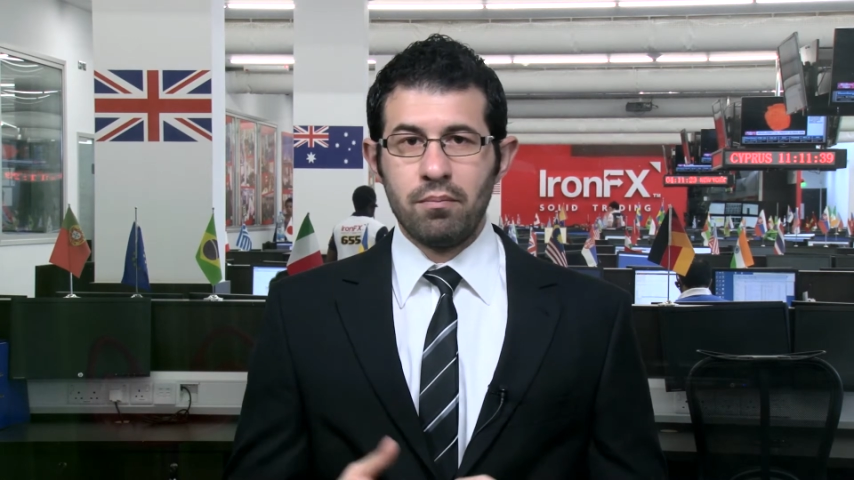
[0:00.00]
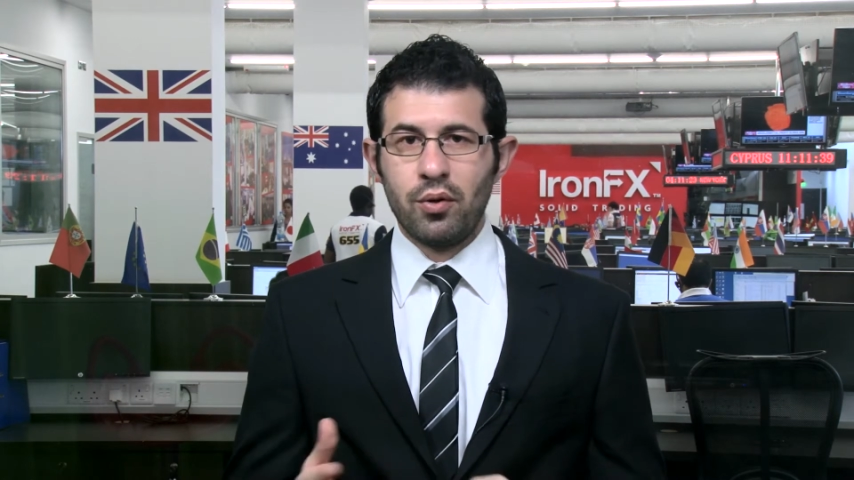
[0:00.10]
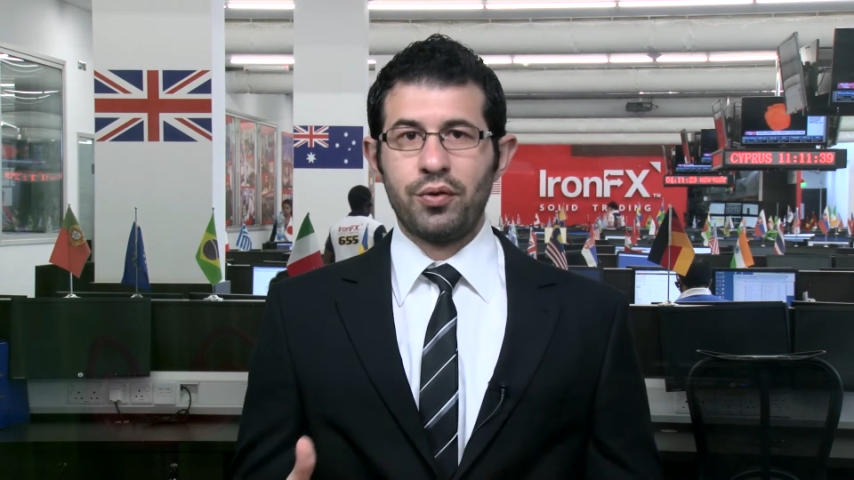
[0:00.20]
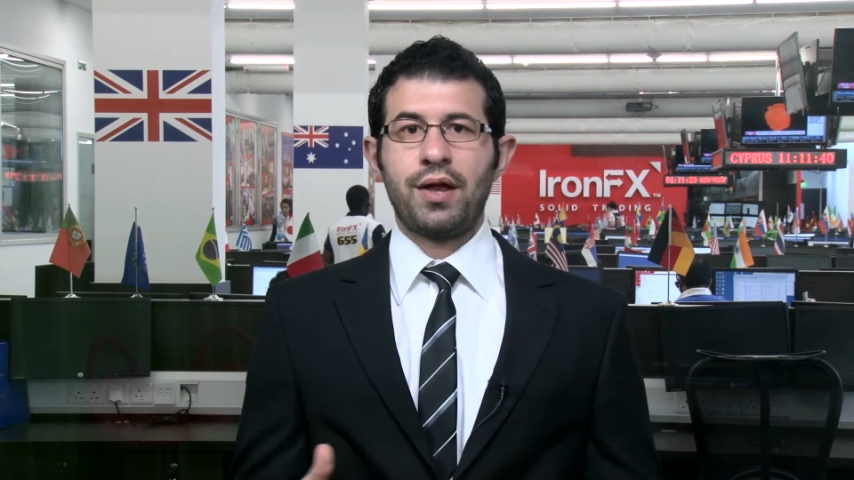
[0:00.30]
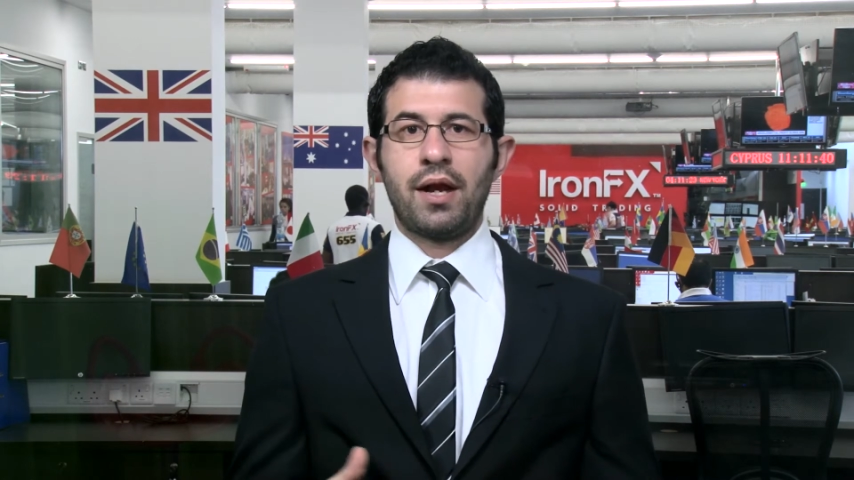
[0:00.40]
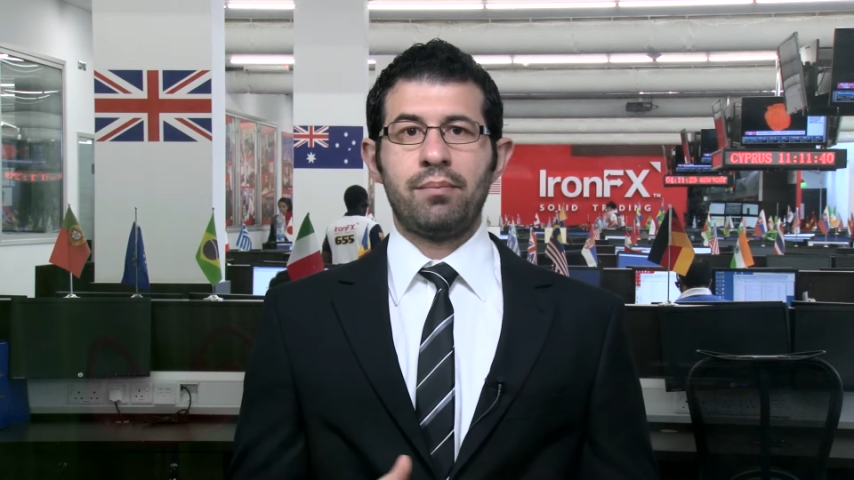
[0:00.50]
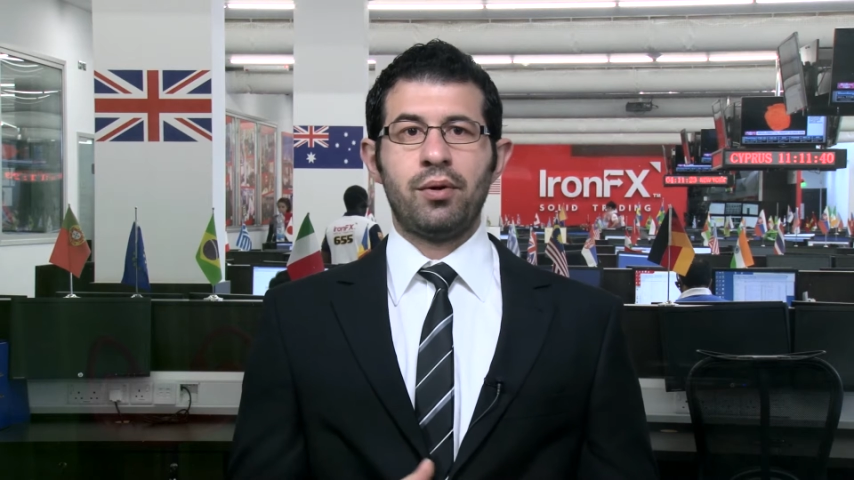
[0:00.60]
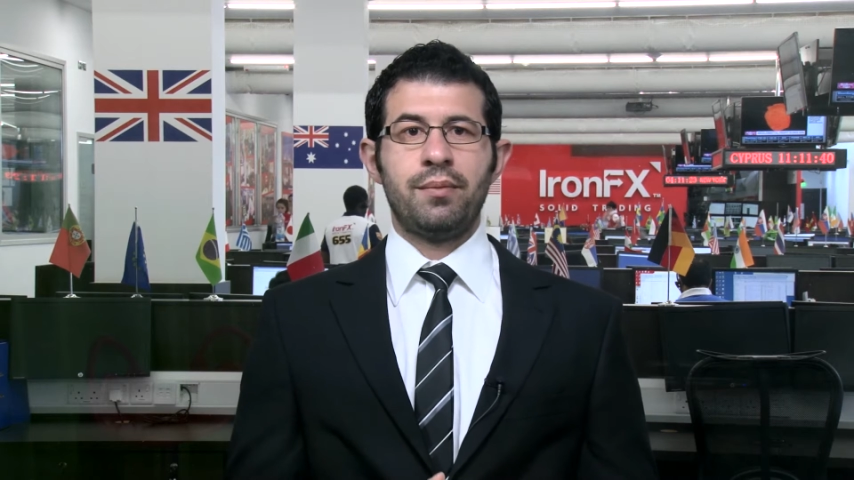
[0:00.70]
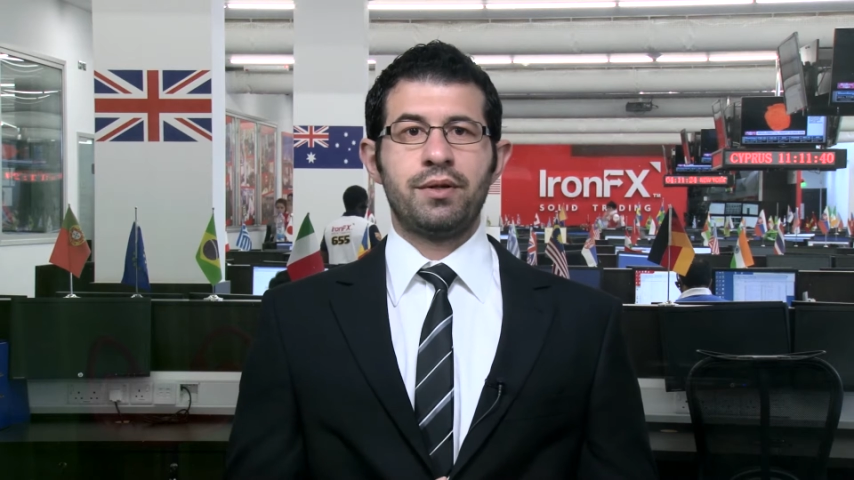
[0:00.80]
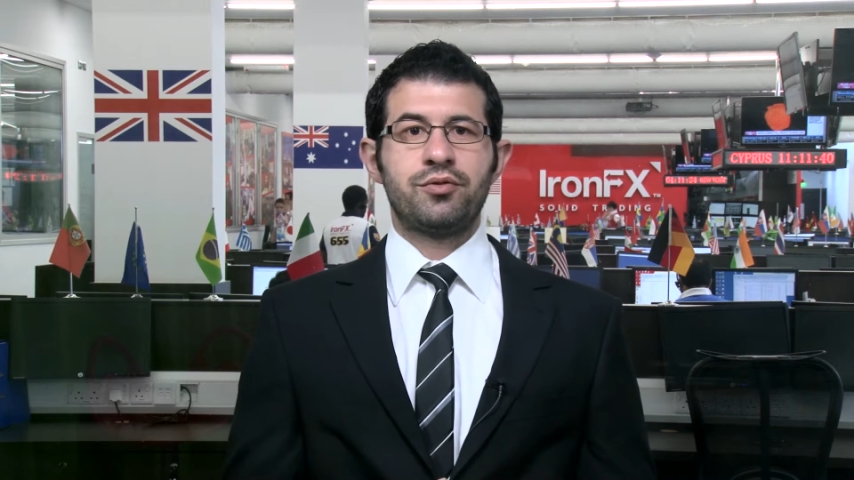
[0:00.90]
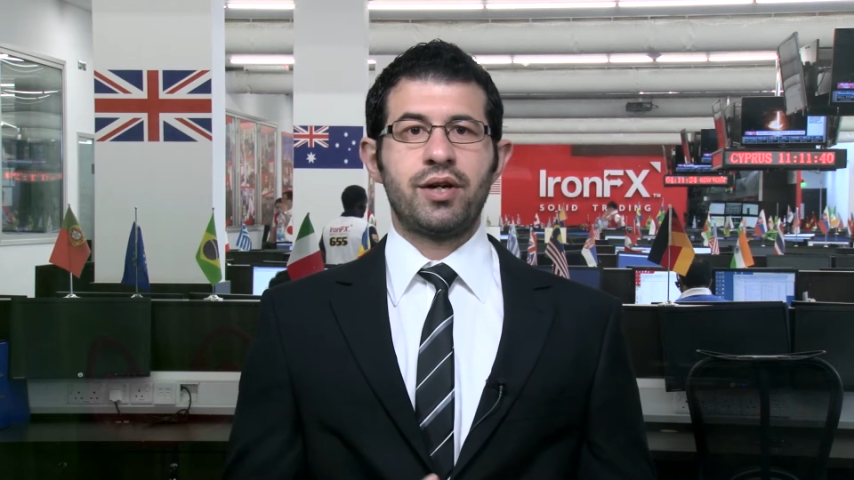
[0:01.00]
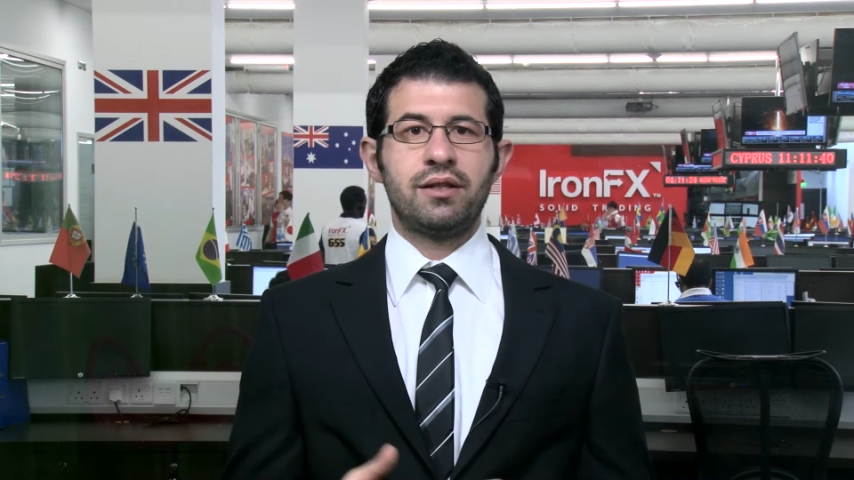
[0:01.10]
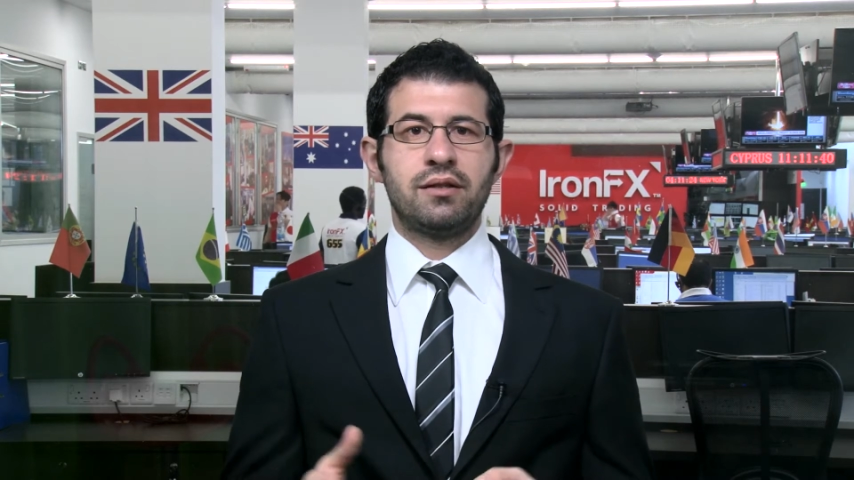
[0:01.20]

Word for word: Both the unemployment rate